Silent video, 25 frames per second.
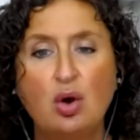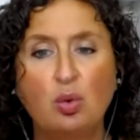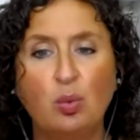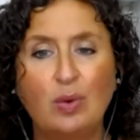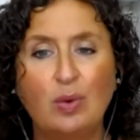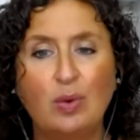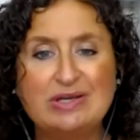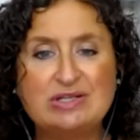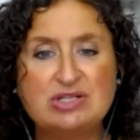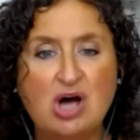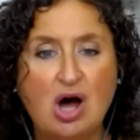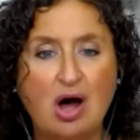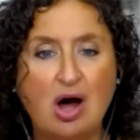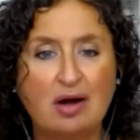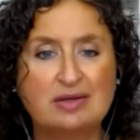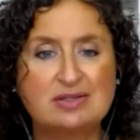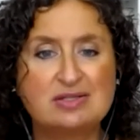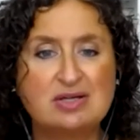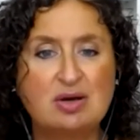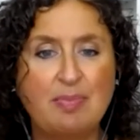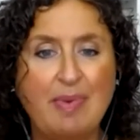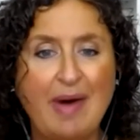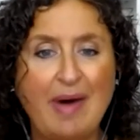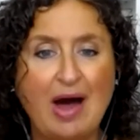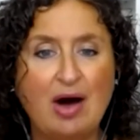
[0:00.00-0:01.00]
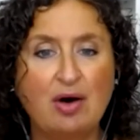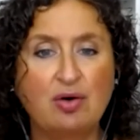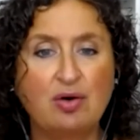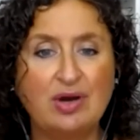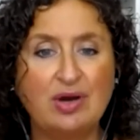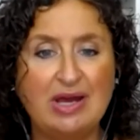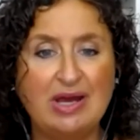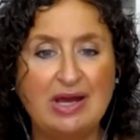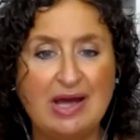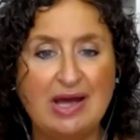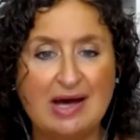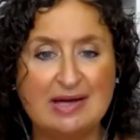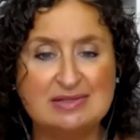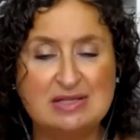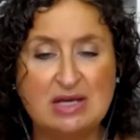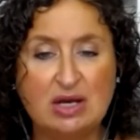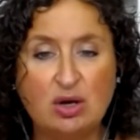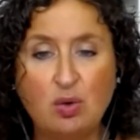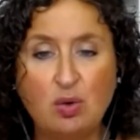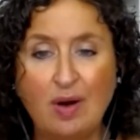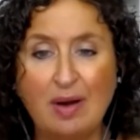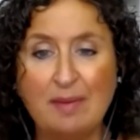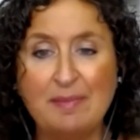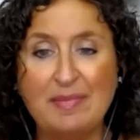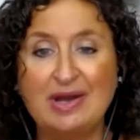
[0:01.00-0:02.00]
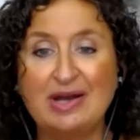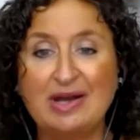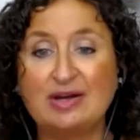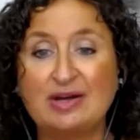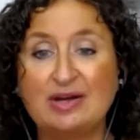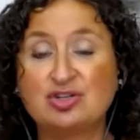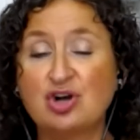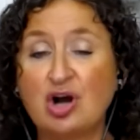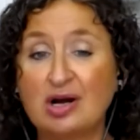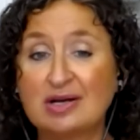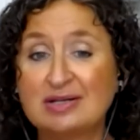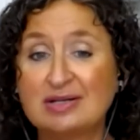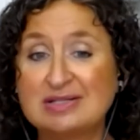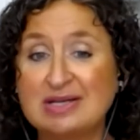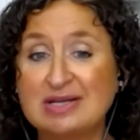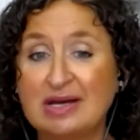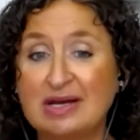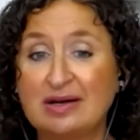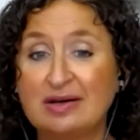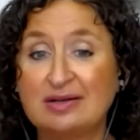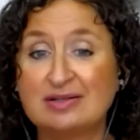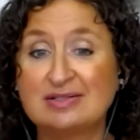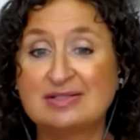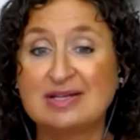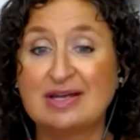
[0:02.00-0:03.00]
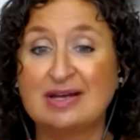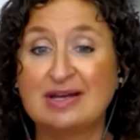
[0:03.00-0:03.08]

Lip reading: We talked about ES equipment and truck sales,